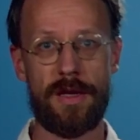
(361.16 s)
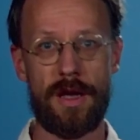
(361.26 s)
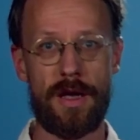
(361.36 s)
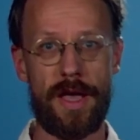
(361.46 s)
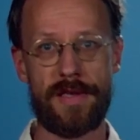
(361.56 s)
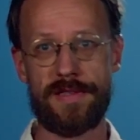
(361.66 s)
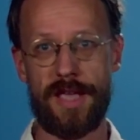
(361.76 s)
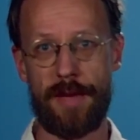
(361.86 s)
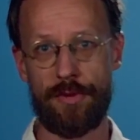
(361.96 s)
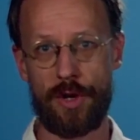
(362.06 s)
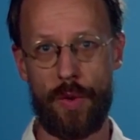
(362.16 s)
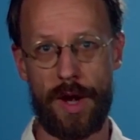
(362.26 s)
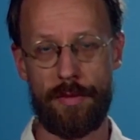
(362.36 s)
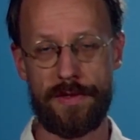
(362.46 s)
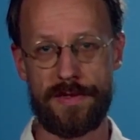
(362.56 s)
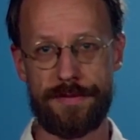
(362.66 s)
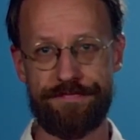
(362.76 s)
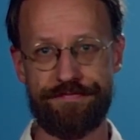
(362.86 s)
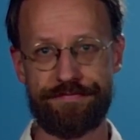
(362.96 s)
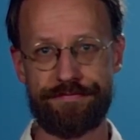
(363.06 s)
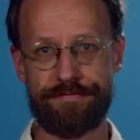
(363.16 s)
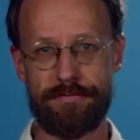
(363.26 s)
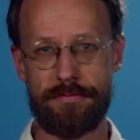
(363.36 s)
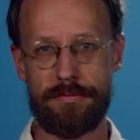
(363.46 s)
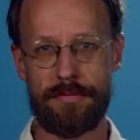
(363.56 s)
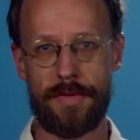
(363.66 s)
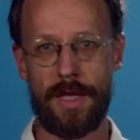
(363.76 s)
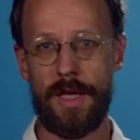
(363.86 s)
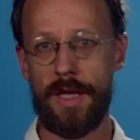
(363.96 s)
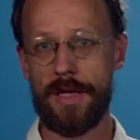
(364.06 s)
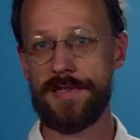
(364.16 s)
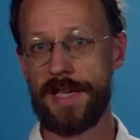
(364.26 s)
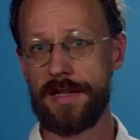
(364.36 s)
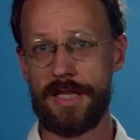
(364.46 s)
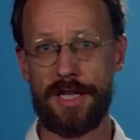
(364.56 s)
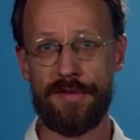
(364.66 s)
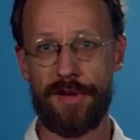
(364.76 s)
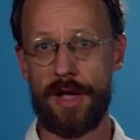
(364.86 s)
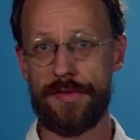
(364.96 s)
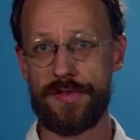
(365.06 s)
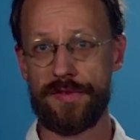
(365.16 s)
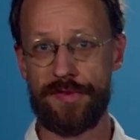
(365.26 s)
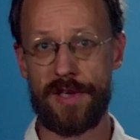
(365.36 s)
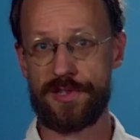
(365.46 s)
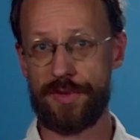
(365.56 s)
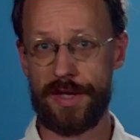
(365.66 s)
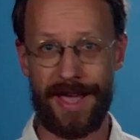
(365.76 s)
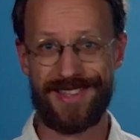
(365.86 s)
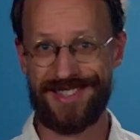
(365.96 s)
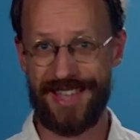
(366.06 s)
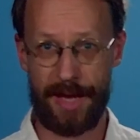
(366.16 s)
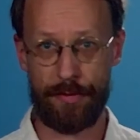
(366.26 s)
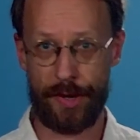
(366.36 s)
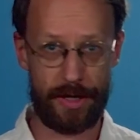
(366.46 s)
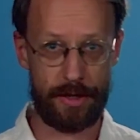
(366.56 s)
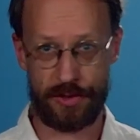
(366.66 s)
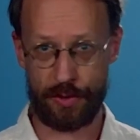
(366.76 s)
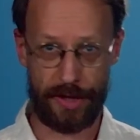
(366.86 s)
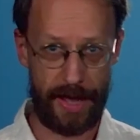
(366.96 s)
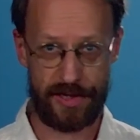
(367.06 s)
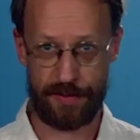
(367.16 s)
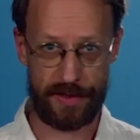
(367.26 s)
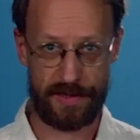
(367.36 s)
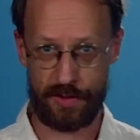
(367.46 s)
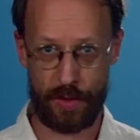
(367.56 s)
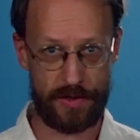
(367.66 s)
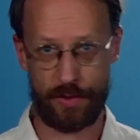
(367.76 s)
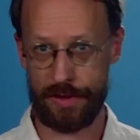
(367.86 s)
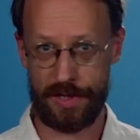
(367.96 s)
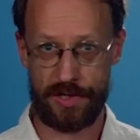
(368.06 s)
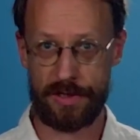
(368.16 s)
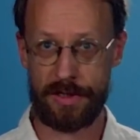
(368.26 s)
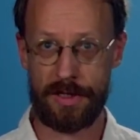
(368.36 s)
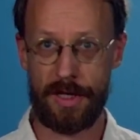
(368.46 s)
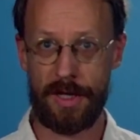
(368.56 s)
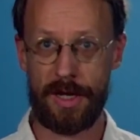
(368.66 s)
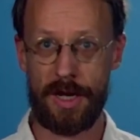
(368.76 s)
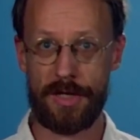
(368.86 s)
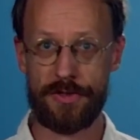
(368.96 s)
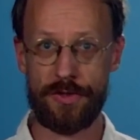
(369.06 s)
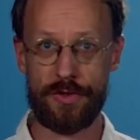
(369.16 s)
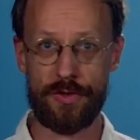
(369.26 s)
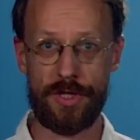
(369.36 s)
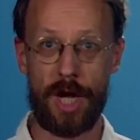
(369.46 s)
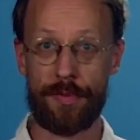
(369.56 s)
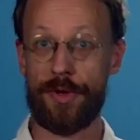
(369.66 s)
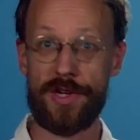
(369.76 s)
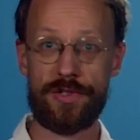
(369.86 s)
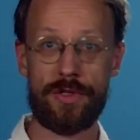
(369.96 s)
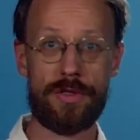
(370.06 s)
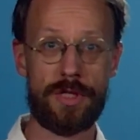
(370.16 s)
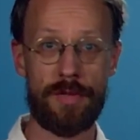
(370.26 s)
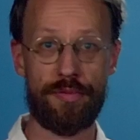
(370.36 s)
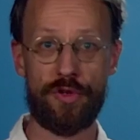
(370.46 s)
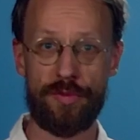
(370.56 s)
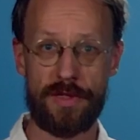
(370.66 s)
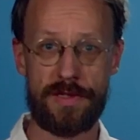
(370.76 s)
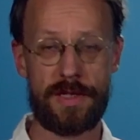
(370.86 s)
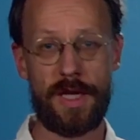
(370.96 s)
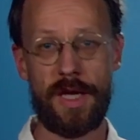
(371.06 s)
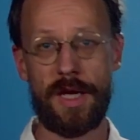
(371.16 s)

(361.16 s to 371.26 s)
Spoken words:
STM requirements. Secondly, it involves fostering STM regulatory aspects as well. So in addition to the operational improvements,